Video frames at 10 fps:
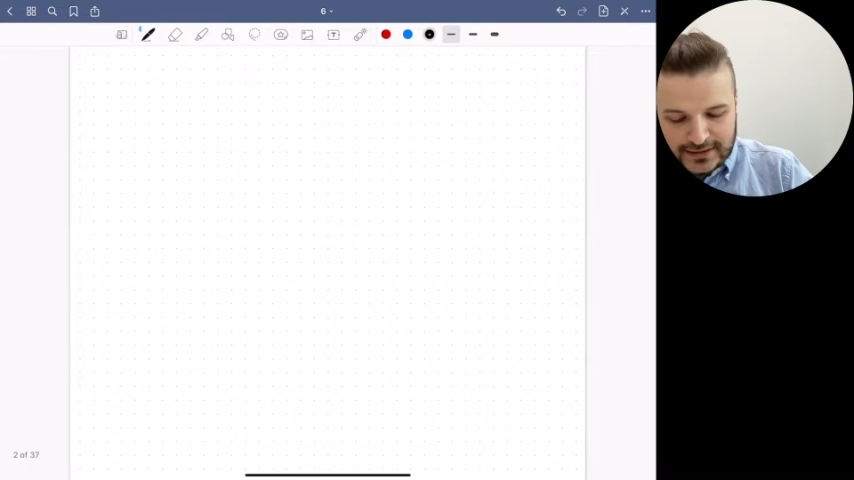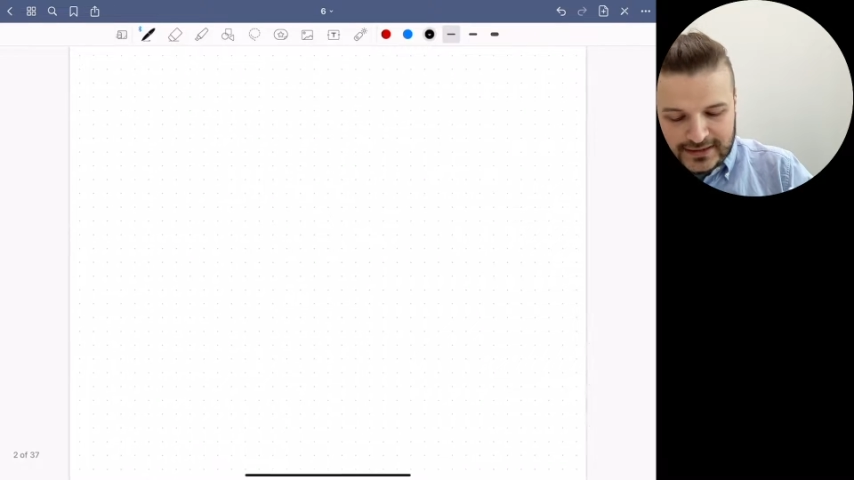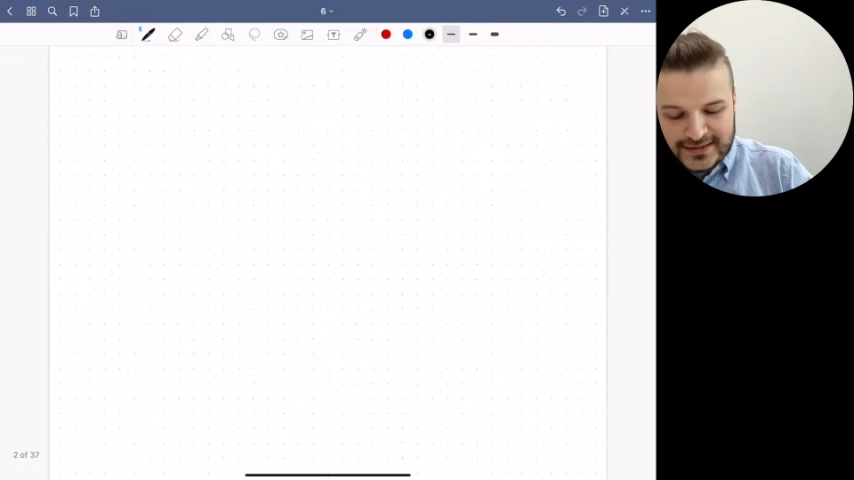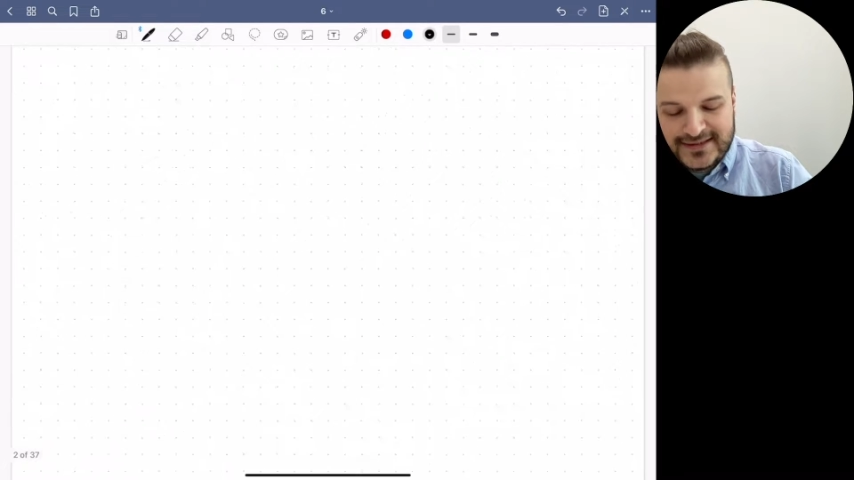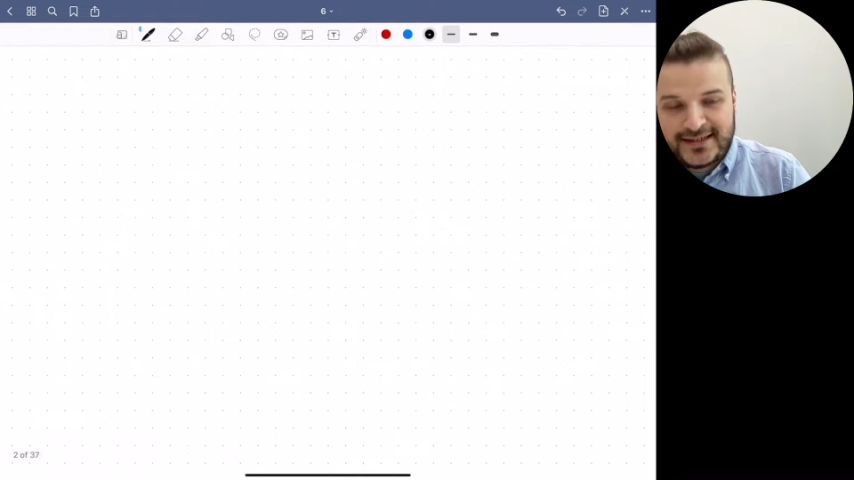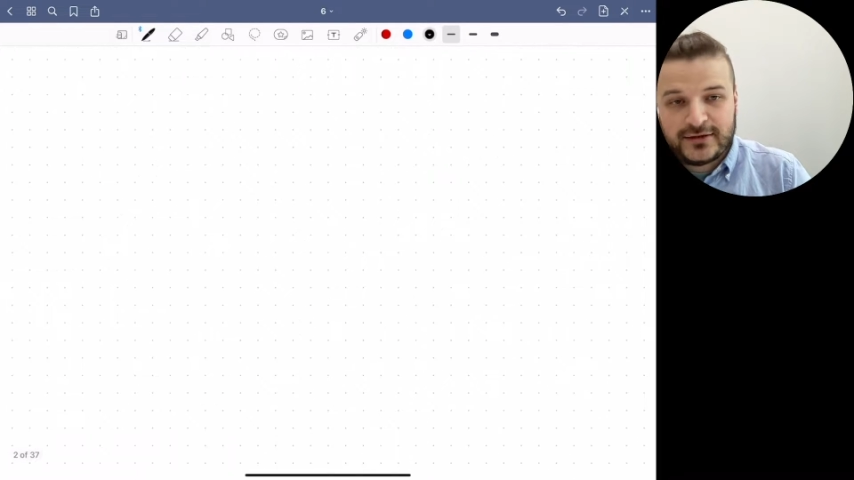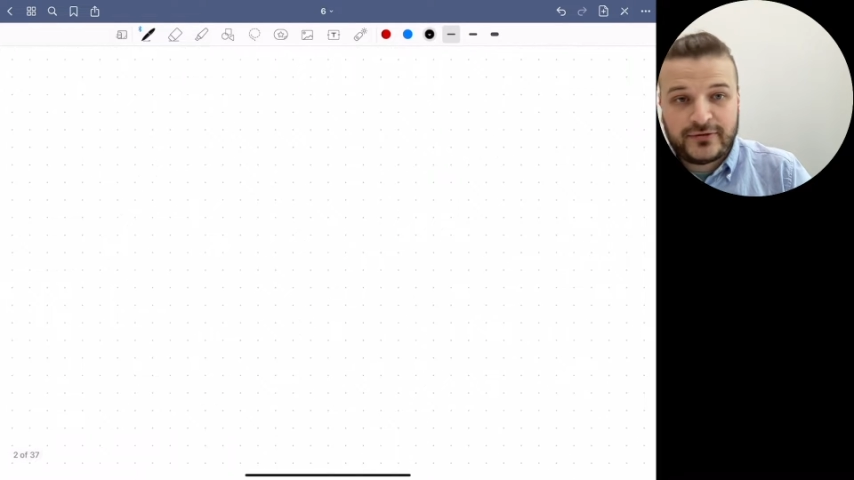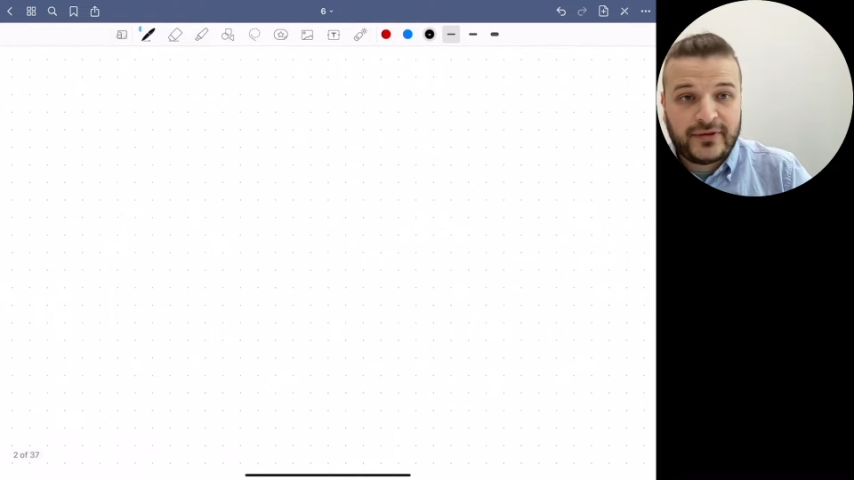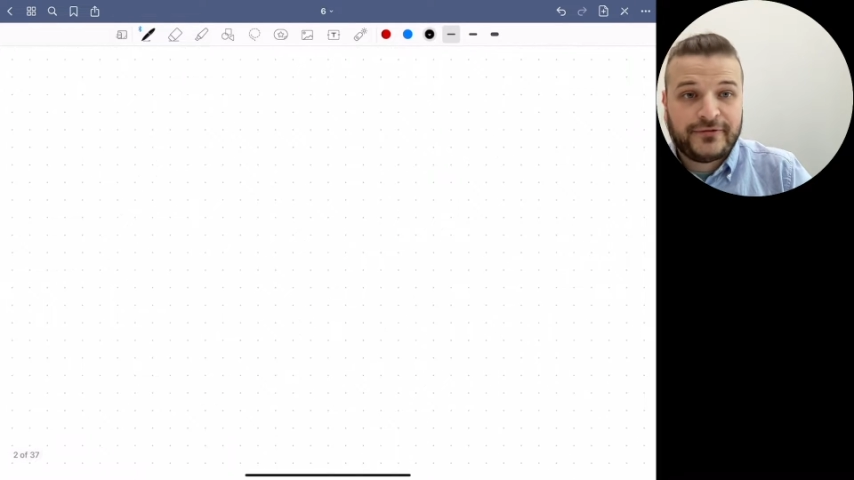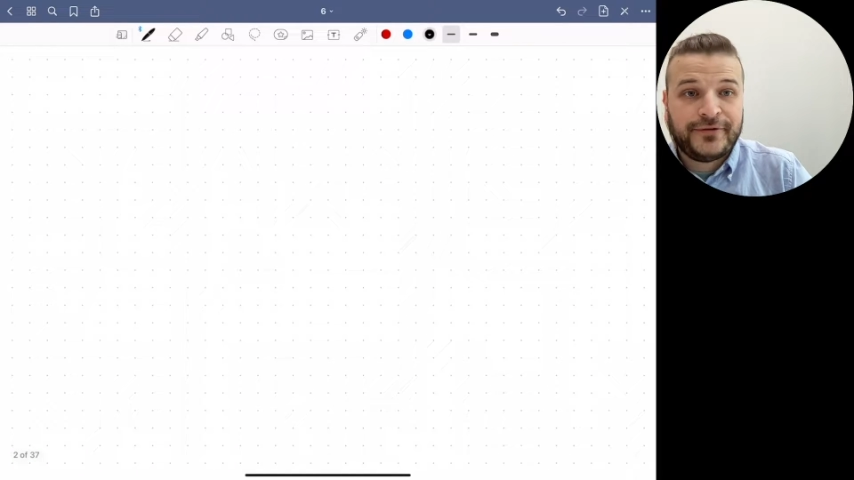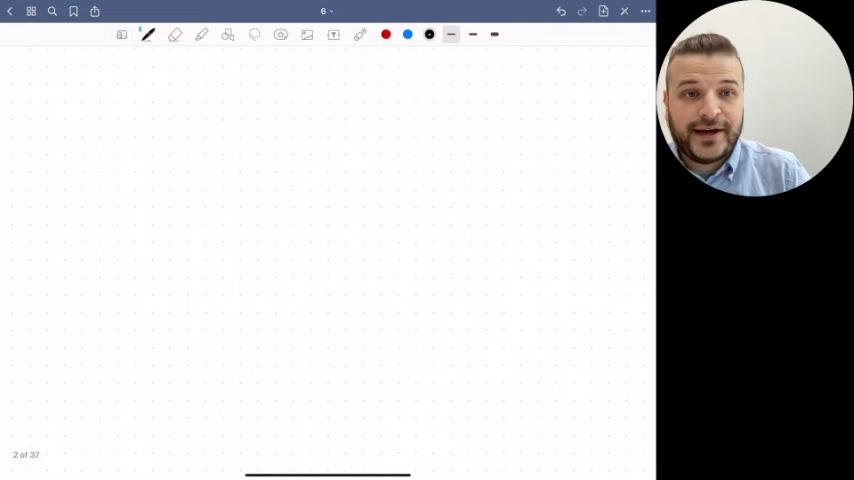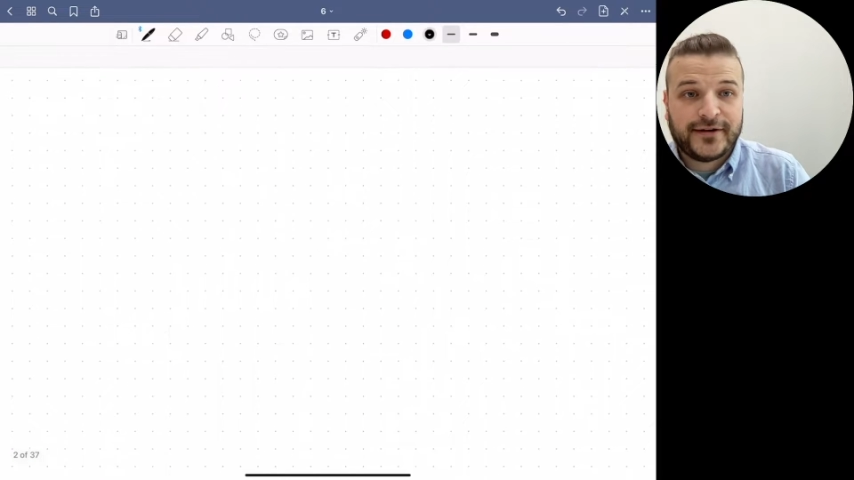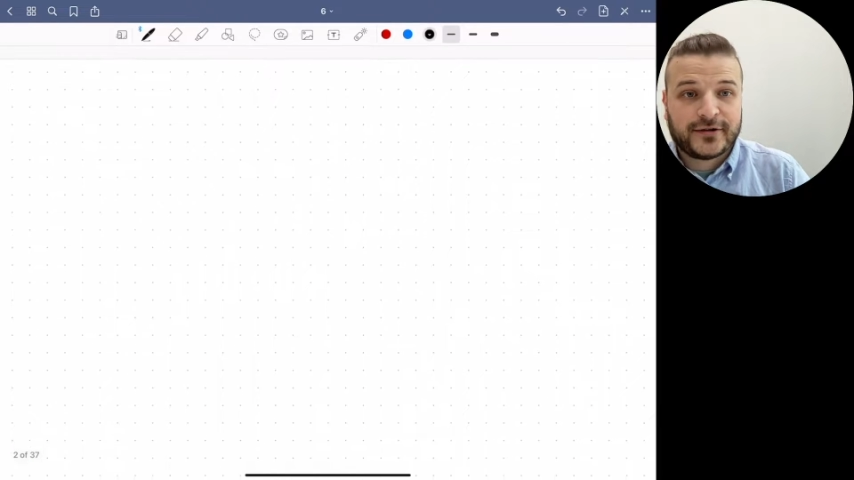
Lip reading: instead of the fair